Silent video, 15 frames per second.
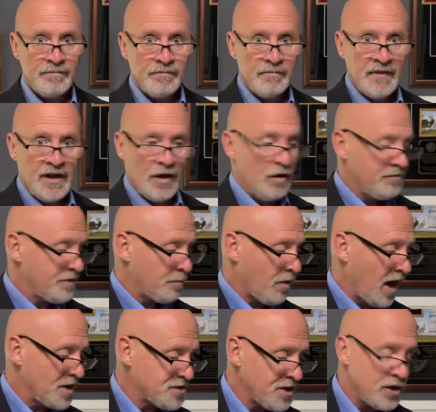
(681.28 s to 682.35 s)
You know, if the
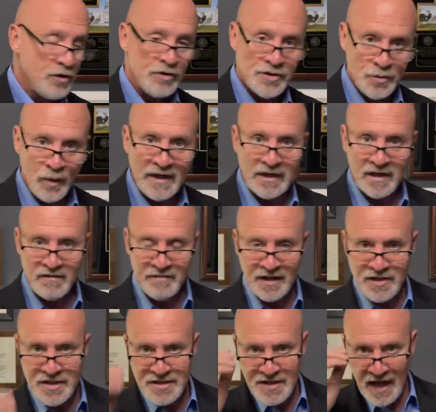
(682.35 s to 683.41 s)
prosecutors win
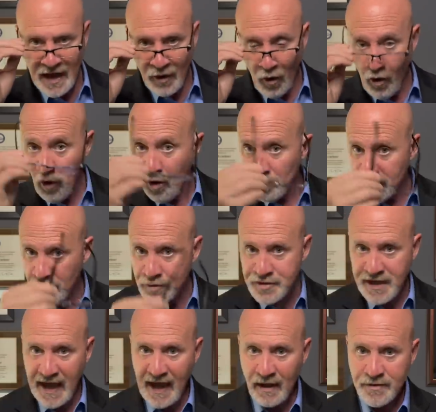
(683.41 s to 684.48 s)
convictions on all those
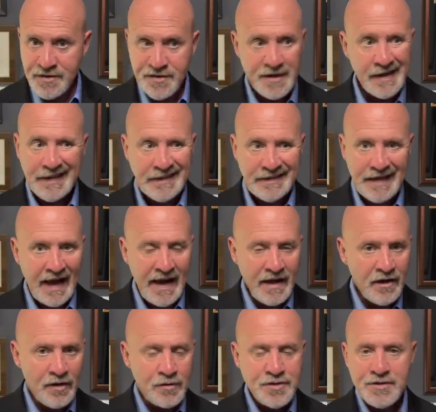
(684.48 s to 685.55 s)
counts, that ain't
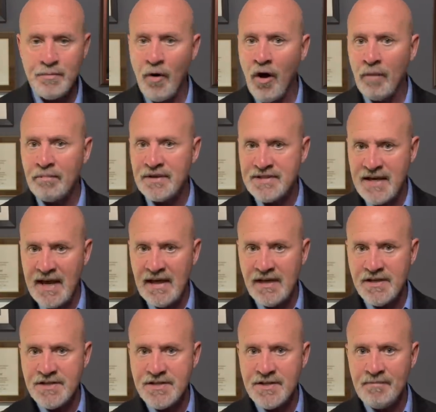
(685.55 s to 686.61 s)
no small
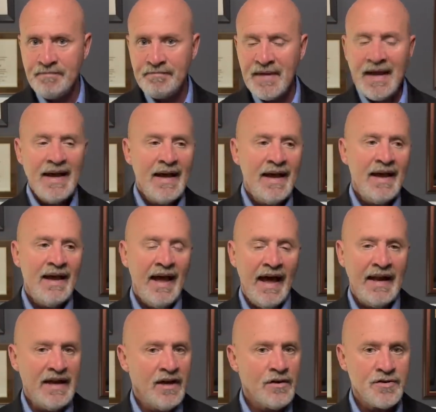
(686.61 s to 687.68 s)
potatoes.
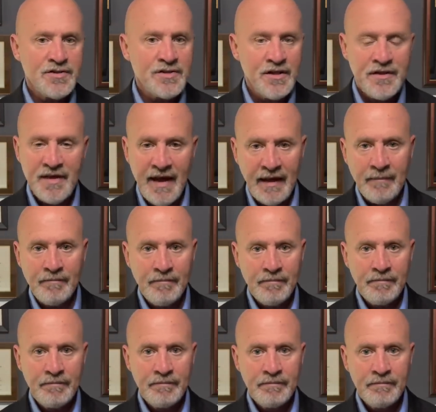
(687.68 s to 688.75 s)
And here's the thing.
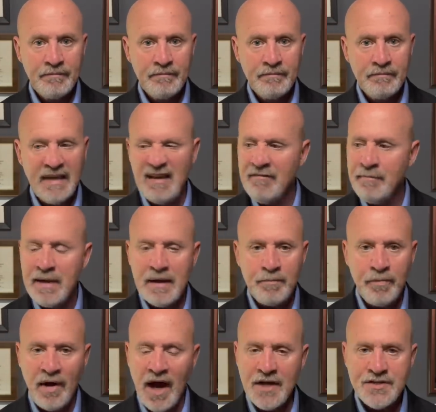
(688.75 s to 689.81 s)
Give me a
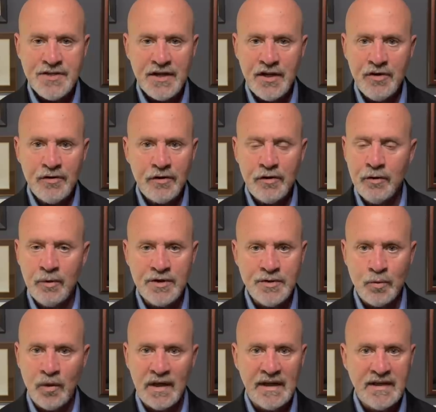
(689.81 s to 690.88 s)
prosecutor who is
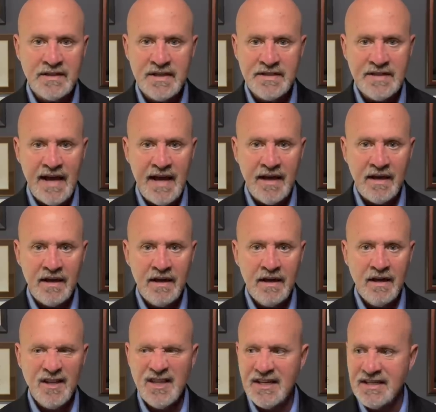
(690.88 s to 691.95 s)
willing to take
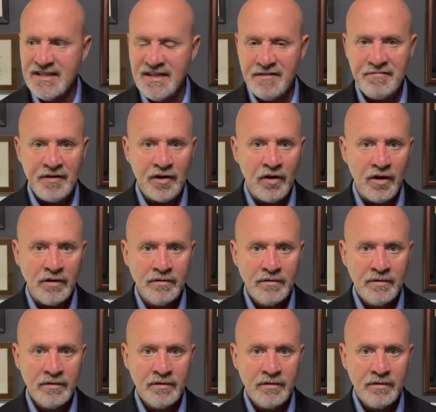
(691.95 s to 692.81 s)
the difficult,